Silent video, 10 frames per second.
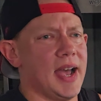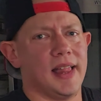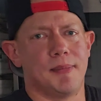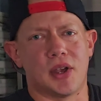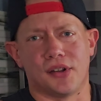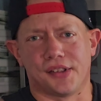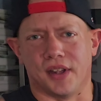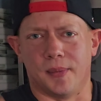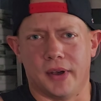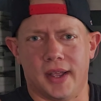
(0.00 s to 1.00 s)
I don't need to go to
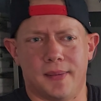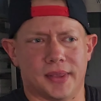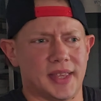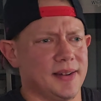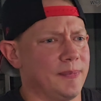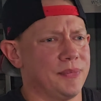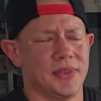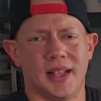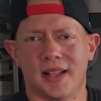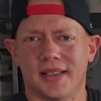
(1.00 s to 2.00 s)
Subway, but then
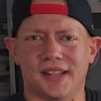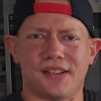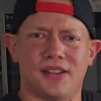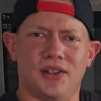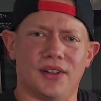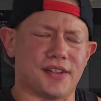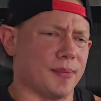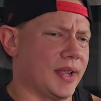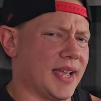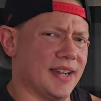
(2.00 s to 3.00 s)
that's still,
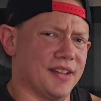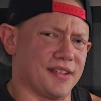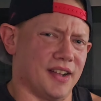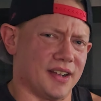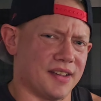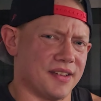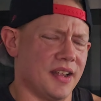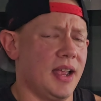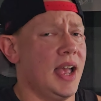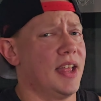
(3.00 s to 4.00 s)
Subway kind of
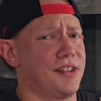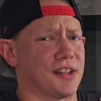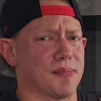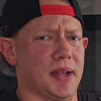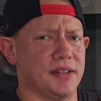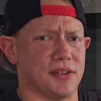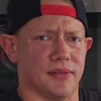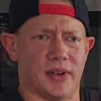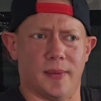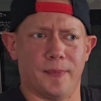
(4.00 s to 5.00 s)
sucks and it's
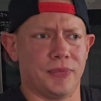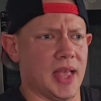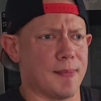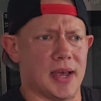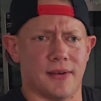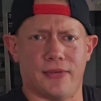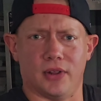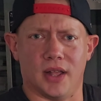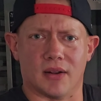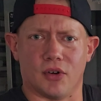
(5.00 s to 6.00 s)
expensive. Um, I bought a
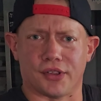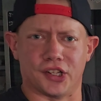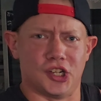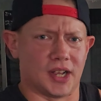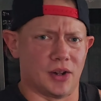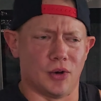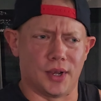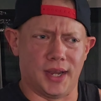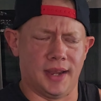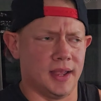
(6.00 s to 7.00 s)
foot long roasted chicken
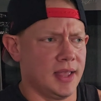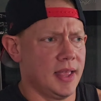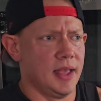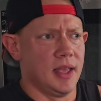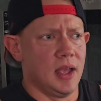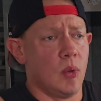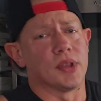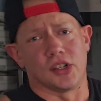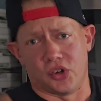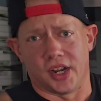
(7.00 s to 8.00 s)
hoagie
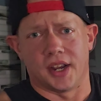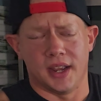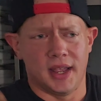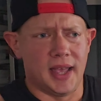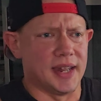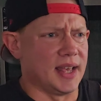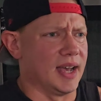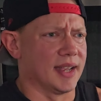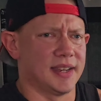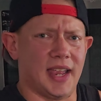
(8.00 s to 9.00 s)
with a drink and
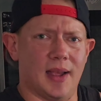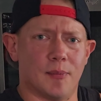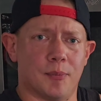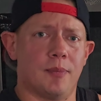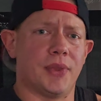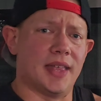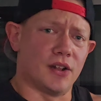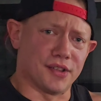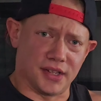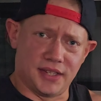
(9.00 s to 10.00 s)
uh, came.
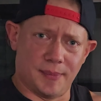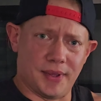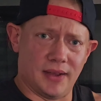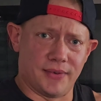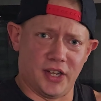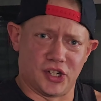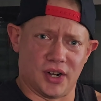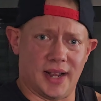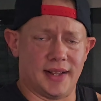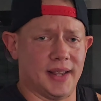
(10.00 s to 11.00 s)
And there's a tipping
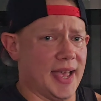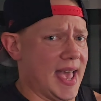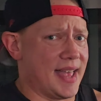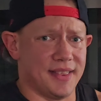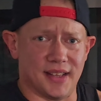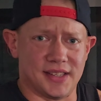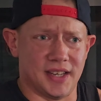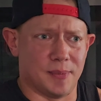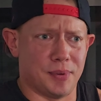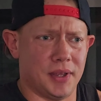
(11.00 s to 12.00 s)
feature. I, I added the
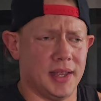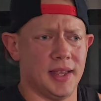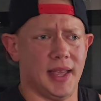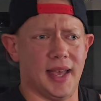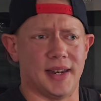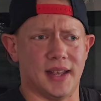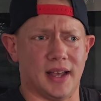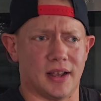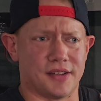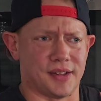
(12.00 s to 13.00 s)
tip and
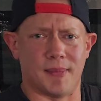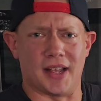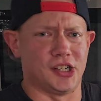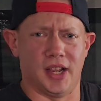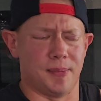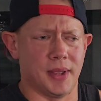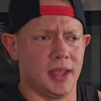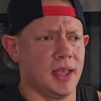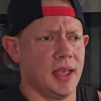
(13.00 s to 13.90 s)
because uh, I'm not cheap